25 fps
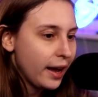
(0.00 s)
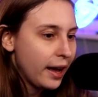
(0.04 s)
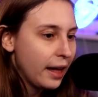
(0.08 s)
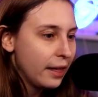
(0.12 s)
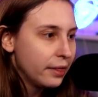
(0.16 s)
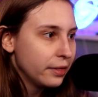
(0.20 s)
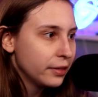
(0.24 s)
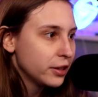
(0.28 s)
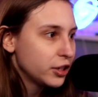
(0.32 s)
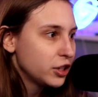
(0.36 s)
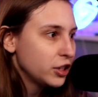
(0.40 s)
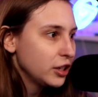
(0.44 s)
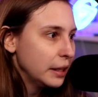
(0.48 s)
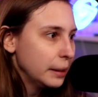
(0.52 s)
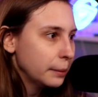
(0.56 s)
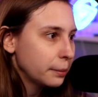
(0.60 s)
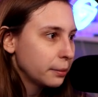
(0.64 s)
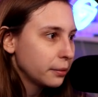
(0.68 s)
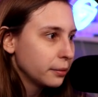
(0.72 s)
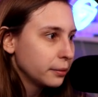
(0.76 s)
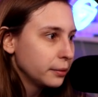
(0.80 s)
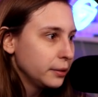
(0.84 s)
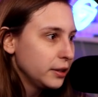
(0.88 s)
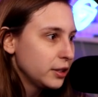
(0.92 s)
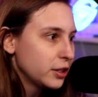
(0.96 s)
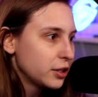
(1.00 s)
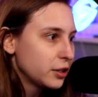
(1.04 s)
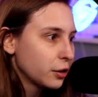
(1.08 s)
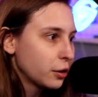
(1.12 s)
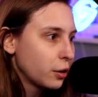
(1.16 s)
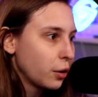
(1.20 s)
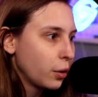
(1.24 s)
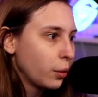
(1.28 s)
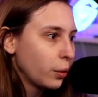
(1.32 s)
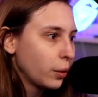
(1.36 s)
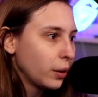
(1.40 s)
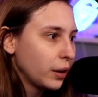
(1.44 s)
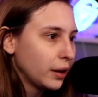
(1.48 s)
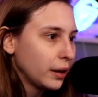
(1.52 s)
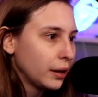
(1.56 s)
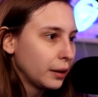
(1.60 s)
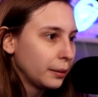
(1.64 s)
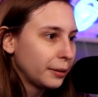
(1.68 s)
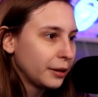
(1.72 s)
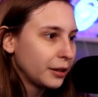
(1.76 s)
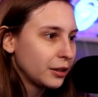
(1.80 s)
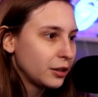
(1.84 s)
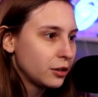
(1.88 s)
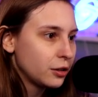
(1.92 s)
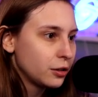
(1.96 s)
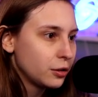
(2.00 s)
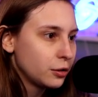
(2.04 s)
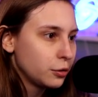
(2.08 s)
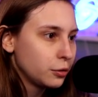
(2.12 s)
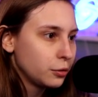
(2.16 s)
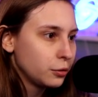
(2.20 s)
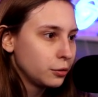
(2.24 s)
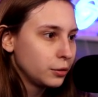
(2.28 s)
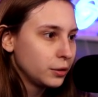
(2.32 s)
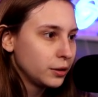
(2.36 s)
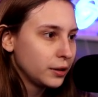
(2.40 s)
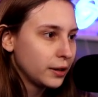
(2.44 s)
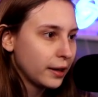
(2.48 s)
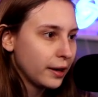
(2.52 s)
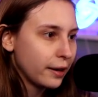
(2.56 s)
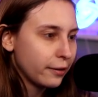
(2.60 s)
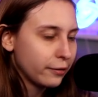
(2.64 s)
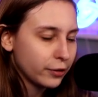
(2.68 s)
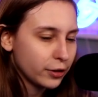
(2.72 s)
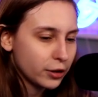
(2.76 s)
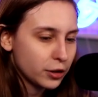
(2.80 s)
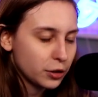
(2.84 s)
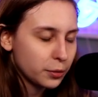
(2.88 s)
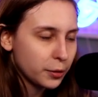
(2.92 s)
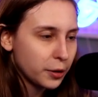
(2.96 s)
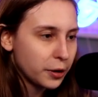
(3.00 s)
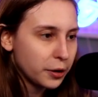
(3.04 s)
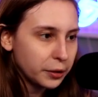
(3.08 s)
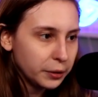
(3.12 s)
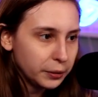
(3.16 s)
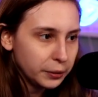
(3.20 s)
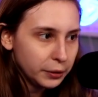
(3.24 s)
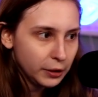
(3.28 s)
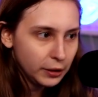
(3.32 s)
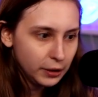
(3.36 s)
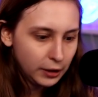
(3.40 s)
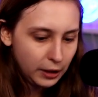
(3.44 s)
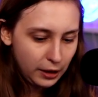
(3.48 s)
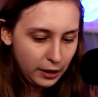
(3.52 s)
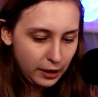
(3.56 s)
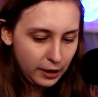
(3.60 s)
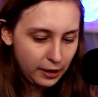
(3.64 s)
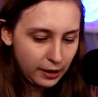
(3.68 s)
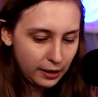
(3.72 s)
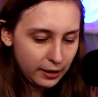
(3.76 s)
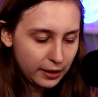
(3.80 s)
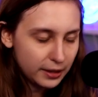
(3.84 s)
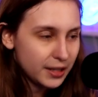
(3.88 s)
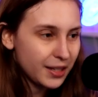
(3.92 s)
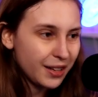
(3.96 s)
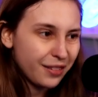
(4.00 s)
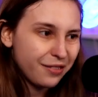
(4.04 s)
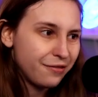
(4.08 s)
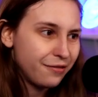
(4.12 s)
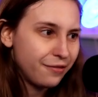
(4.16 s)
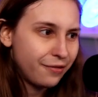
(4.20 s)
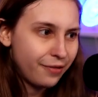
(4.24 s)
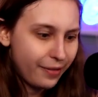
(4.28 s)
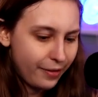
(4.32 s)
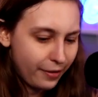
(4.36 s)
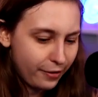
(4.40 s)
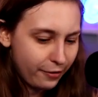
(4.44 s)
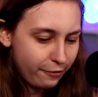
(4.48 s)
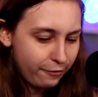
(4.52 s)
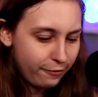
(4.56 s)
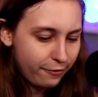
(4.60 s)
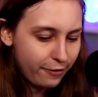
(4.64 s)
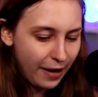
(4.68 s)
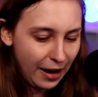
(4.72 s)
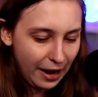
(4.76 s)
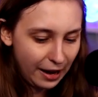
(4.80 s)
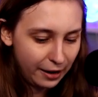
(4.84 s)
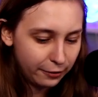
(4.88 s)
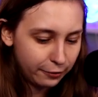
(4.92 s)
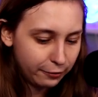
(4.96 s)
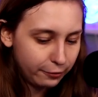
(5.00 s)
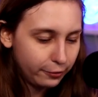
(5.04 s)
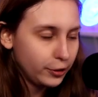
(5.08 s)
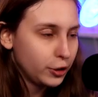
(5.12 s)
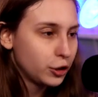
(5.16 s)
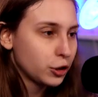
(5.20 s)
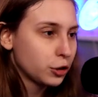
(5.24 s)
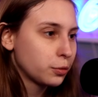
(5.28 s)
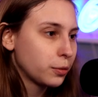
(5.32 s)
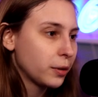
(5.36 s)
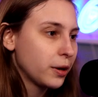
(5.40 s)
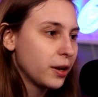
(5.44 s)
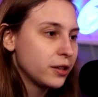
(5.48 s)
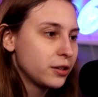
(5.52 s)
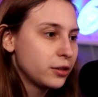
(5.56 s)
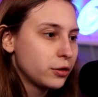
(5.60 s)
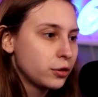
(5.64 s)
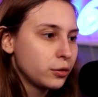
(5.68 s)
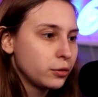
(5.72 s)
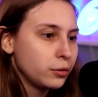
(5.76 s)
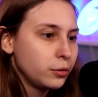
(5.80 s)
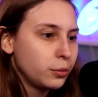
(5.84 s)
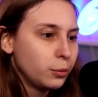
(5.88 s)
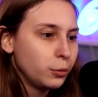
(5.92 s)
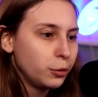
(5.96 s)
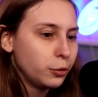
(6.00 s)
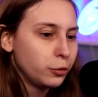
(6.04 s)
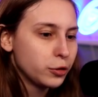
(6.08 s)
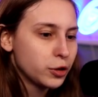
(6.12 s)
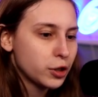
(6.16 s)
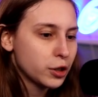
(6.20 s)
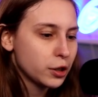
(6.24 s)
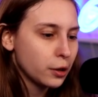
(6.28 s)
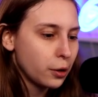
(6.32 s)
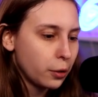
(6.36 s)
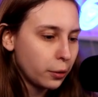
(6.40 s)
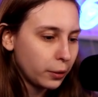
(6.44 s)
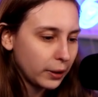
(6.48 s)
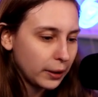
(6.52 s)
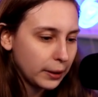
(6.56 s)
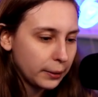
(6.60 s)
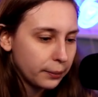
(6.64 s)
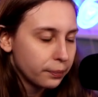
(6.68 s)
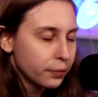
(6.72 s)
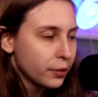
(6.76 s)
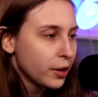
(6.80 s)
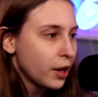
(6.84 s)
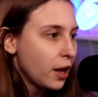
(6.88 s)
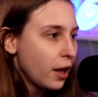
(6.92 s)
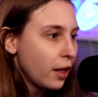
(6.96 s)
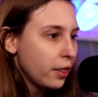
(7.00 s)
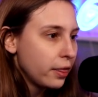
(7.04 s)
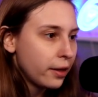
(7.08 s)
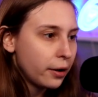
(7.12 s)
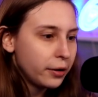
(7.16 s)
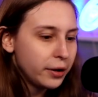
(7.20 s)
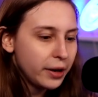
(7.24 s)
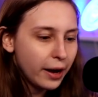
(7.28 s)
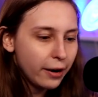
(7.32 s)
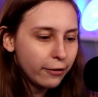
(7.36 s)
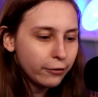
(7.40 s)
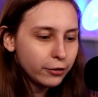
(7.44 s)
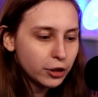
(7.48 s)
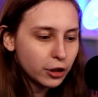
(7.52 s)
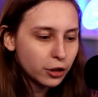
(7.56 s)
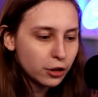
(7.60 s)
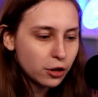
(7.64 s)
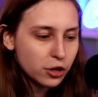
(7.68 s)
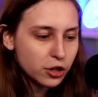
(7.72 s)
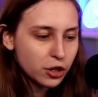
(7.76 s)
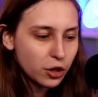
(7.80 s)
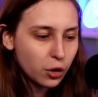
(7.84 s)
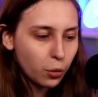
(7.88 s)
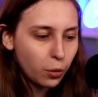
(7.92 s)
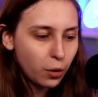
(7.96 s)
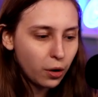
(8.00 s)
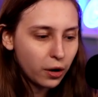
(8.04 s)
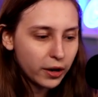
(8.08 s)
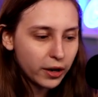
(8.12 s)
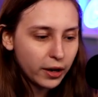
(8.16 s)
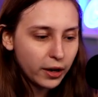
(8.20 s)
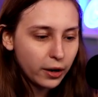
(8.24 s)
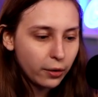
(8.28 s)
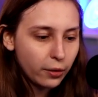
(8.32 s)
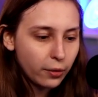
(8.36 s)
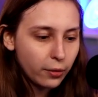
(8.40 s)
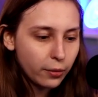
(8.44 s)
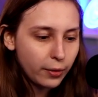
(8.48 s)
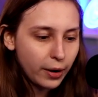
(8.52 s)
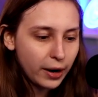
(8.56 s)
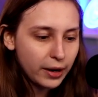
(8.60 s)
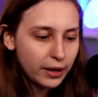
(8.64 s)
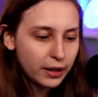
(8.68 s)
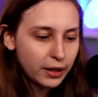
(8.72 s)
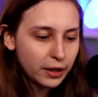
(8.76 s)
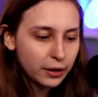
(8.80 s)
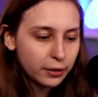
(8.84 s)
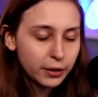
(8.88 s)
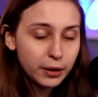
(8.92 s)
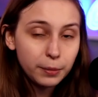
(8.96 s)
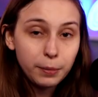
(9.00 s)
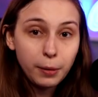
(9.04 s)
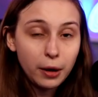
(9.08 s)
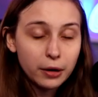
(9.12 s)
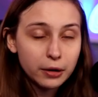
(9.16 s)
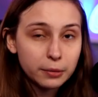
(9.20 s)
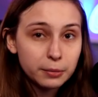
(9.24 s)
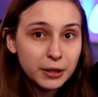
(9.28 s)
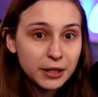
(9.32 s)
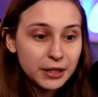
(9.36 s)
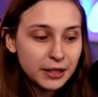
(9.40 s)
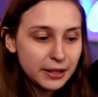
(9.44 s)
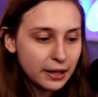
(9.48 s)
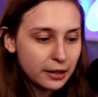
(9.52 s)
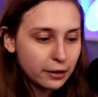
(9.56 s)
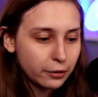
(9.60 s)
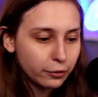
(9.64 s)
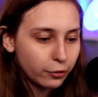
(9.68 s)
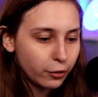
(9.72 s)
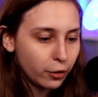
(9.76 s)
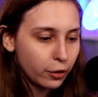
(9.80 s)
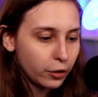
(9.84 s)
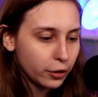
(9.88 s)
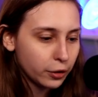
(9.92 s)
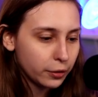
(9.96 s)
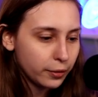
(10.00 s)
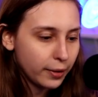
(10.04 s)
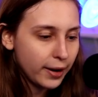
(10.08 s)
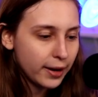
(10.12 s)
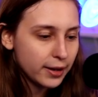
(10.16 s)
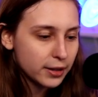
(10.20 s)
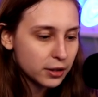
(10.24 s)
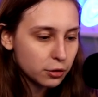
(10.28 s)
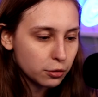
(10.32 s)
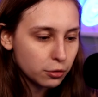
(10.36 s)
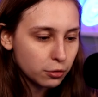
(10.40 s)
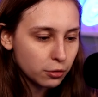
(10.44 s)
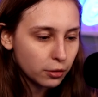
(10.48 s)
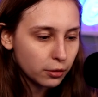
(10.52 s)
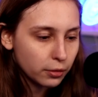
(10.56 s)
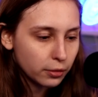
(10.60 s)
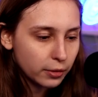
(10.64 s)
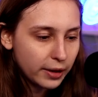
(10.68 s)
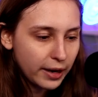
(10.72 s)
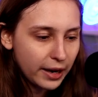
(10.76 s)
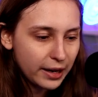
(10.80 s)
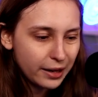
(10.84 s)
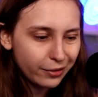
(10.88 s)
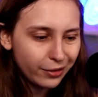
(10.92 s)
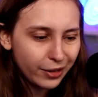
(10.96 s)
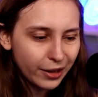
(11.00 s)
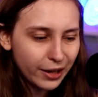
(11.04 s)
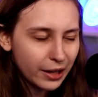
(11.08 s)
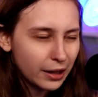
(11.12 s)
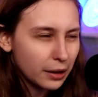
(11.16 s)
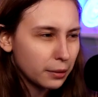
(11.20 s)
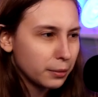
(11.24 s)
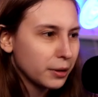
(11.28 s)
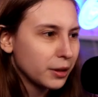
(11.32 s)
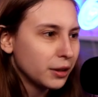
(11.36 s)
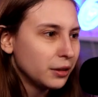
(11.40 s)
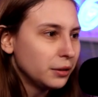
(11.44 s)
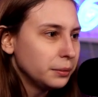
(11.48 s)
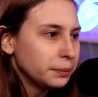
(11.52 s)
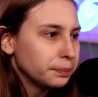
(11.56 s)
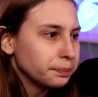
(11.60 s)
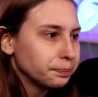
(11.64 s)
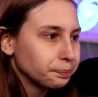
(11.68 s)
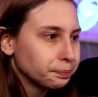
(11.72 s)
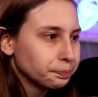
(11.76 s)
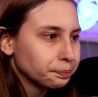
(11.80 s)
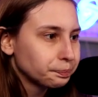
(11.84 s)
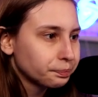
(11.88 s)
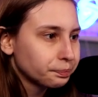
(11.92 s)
And the ship needs to go a little bit to the left as well. It's at 5. We just want it to move slowly. Now the avatars are walking right here at the bottom instead of on the grass or kind of like in the middle.